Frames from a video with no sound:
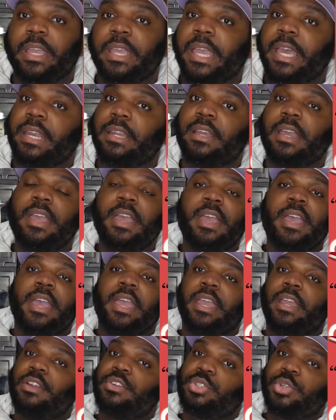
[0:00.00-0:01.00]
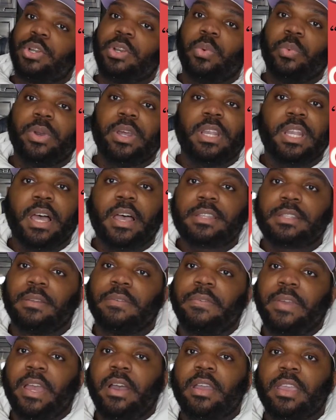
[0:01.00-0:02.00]
You got an Air Jordan 1 Lost and
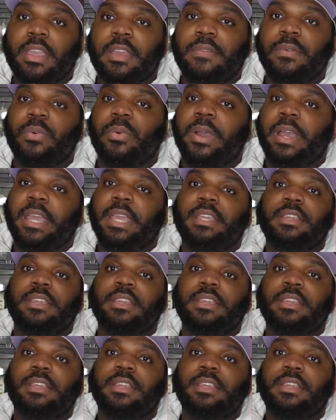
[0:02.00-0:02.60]
Found giveaway,